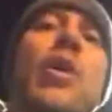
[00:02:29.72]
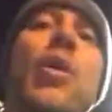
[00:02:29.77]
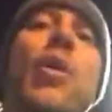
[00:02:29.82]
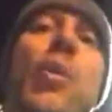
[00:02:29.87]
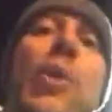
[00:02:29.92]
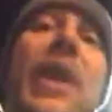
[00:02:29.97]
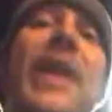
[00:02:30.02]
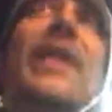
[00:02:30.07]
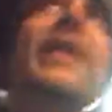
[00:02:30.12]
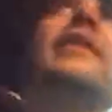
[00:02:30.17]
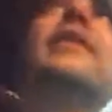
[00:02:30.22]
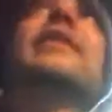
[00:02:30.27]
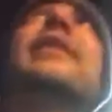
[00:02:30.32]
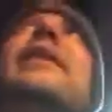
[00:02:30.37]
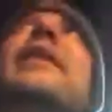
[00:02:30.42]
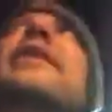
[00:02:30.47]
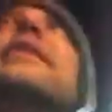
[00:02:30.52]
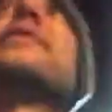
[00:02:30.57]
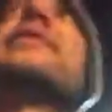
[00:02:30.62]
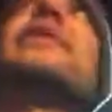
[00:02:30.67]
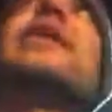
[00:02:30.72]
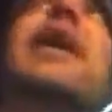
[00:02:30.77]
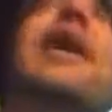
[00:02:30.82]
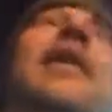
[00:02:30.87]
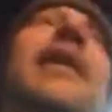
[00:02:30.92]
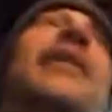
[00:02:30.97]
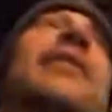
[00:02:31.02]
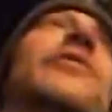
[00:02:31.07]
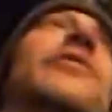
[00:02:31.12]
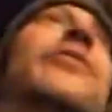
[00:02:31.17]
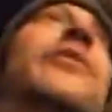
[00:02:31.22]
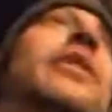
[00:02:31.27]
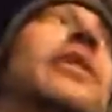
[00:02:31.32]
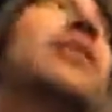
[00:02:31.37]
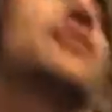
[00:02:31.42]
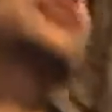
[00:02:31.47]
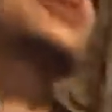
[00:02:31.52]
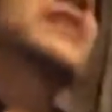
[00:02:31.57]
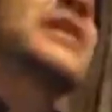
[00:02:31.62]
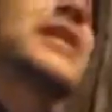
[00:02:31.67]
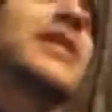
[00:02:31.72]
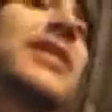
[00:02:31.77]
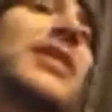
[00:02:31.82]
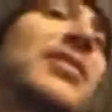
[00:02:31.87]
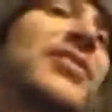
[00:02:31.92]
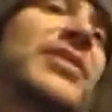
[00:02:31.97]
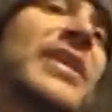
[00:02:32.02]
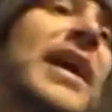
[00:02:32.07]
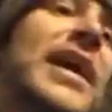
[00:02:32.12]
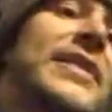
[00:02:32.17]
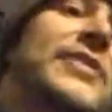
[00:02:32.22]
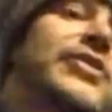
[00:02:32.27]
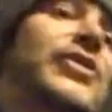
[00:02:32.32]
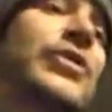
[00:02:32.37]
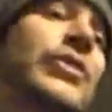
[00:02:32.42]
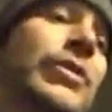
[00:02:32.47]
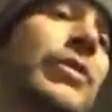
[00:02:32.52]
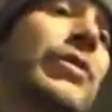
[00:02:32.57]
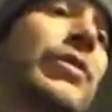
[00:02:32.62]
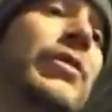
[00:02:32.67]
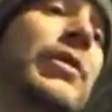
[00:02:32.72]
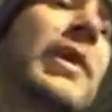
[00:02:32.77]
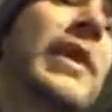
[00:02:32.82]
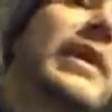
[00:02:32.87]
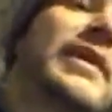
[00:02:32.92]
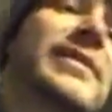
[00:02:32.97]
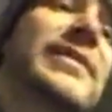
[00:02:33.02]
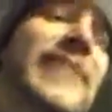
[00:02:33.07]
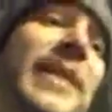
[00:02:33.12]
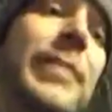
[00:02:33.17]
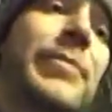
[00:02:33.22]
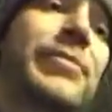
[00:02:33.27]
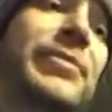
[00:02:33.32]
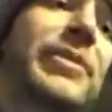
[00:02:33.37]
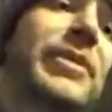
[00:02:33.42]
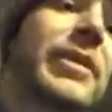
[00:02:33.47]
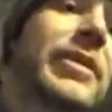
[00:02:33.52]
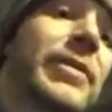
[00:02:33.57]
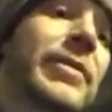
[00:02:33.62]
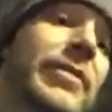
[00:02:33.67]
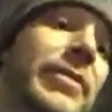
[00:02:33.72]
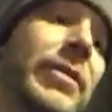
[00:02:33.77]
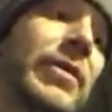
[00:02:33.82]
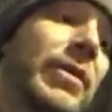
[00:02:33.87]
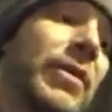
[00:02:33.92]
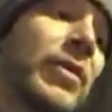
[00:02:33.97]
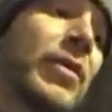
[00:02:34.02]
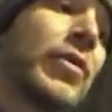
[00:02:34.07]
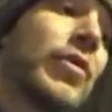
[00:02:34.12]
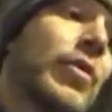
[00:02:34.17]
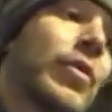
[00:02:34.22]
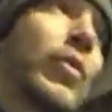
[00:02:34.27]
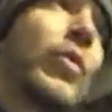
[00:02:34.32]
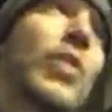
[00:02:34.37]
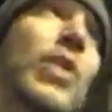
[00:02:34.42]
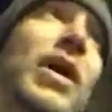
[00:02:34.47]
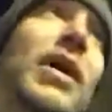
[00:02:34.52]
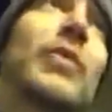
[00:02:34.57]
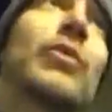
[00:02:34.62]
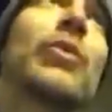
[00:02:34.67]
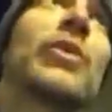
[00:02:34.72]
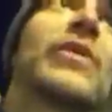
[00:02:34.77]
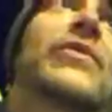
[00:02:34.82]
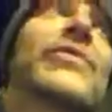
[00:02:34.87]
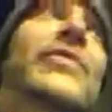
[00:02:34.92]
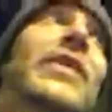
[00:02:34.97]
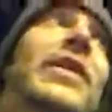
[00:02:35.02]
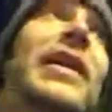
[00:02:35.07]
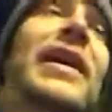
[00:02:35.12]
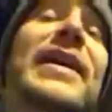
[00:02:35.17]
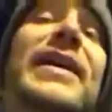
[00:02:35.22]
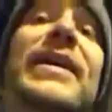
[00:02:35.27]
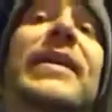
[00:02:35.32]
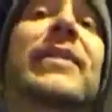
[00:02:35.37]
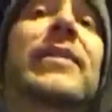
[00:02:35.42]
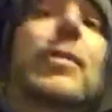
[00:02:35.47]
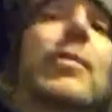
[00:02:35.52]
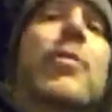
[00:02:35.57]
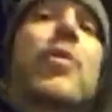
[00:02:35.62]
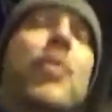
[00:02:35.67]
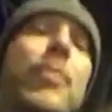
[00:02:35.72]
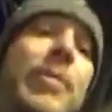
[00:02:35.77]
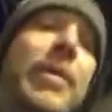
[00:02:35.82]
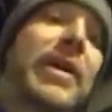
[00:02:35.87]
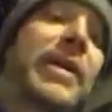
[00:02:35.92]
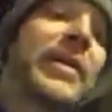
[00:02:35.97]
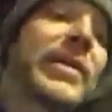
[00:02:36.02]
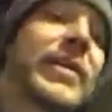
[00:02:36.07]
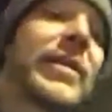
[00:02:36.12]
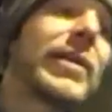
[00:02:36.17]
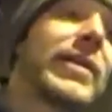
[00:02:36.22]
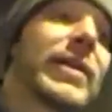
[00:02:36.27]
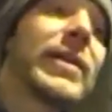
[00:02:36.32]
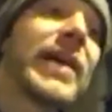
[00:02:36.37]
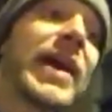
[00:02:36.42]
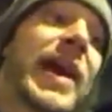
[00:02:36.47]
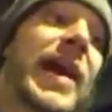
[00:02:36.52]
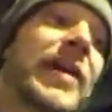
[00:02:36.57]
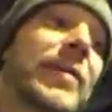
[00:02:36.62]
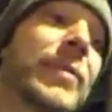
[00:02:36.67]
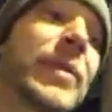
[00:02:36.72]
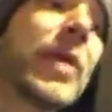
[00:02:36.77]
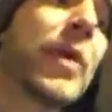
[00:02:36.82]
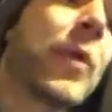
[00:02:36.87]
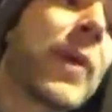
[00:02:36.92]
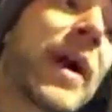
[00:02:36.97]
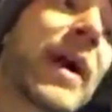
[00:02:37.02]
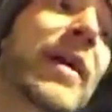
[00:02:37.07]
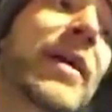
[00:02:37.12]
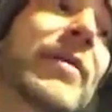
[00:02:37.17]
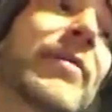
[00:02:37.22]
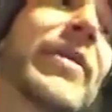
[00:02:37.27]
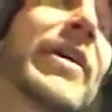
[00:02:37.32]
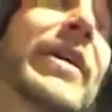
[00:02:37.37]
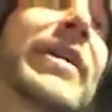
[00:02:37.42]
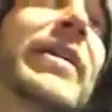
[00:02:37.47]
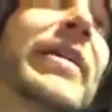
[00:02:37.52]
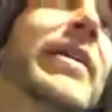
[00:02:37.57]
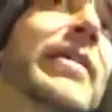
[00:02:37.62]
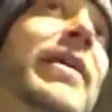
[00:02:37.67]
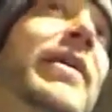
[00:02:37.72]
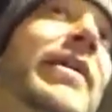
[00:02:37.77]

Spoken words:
awake and alive, and to accept what we feel like in the moment and be aware of it,